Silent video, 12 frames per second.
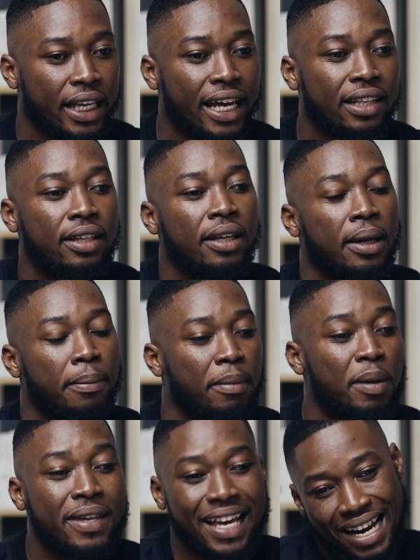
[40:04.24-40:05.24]
And
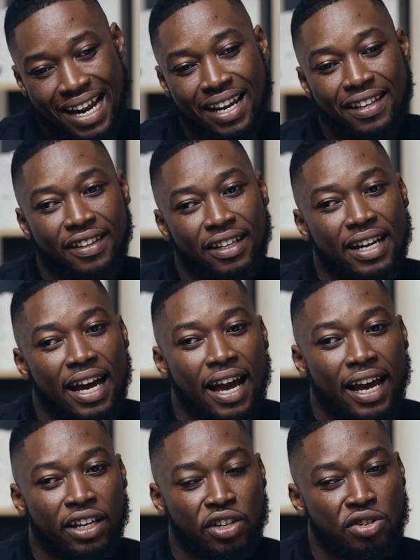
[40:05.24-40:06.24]
maybe another thing that
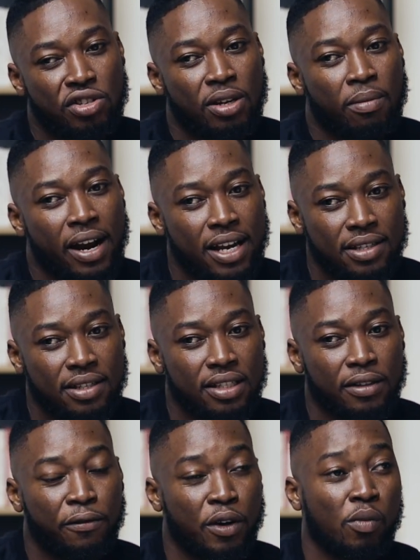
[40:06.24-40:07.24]
I can use to summarize this
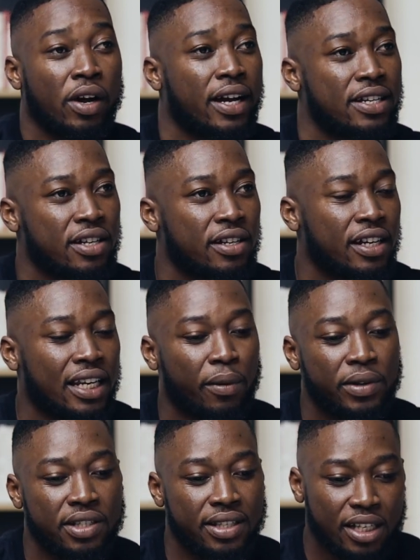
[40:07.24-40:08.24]
is a framework I shared earlier,
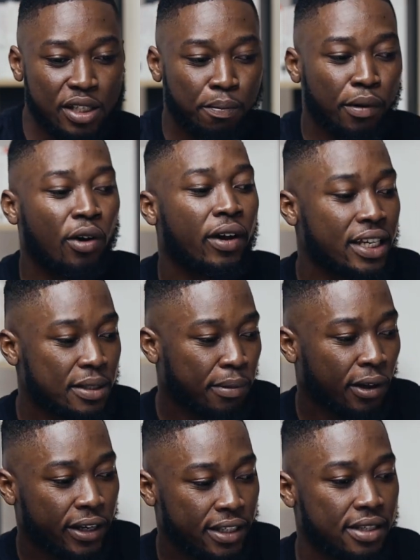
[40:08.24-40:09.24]
which is explore,
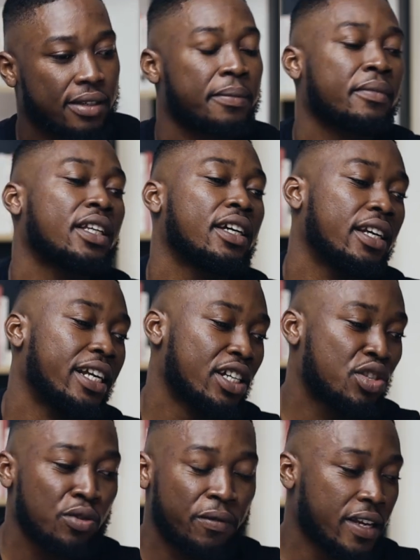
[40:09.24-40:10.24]
exploit. There
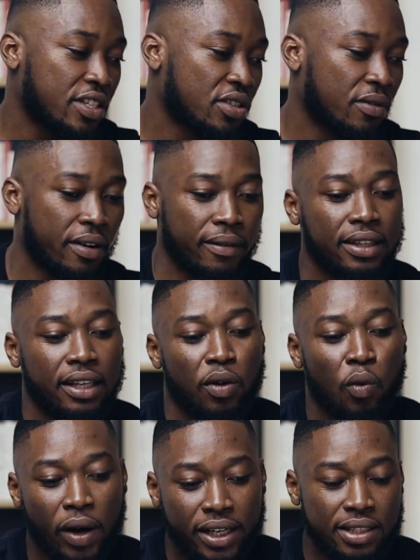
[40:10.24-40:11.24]
are two phases of everything.
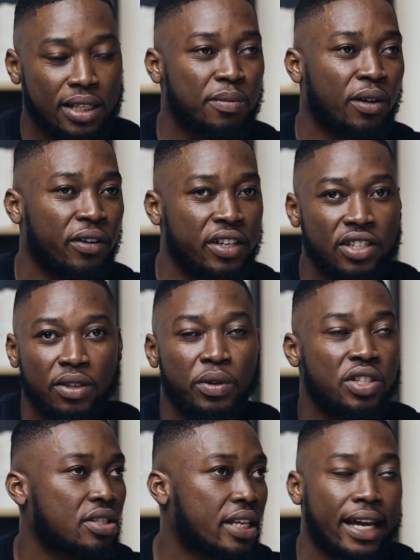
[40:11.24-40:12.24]
One is exploration,
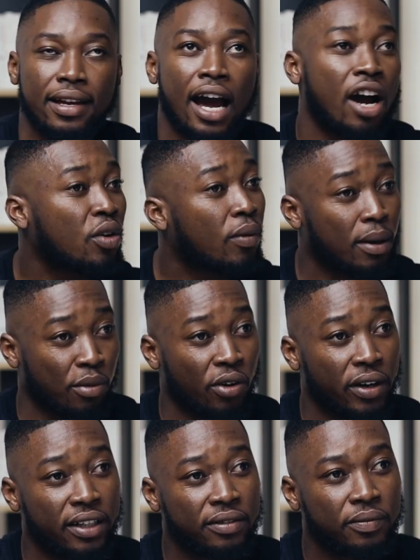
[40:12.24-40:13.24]
which is like, I don't know where I'm
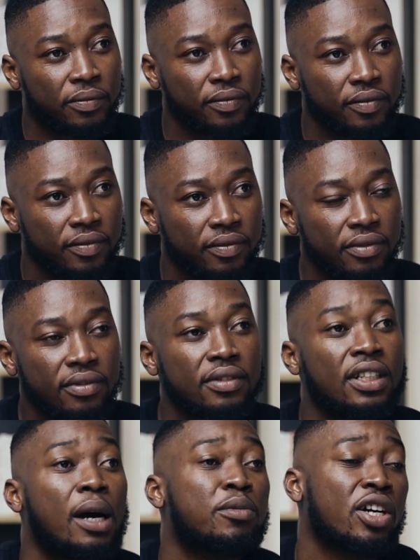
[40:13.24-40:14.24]
going.
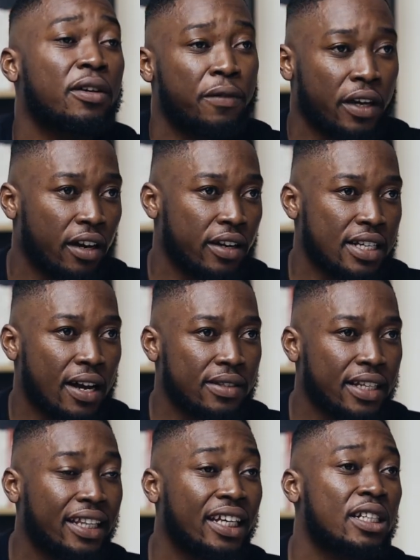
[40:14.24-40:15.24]
I'm trying to figure it
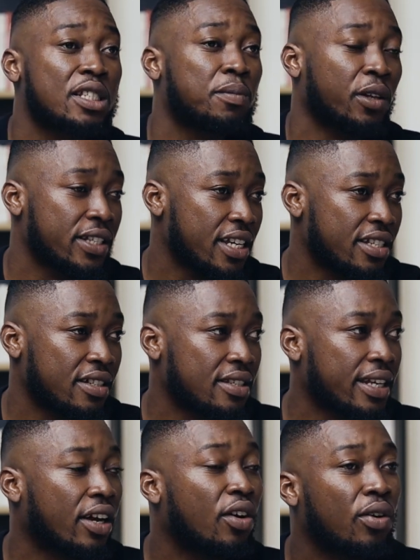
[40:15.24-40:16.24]
out. And then exploitation
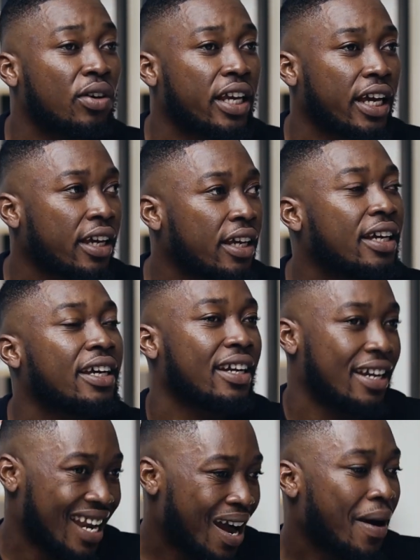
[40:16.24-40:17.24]
is like, oh, okay,
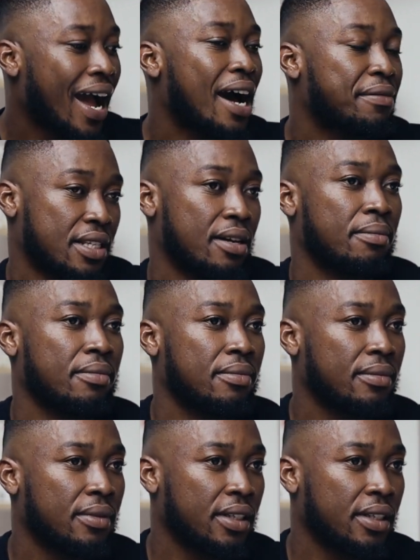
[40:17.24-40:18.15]
now I have some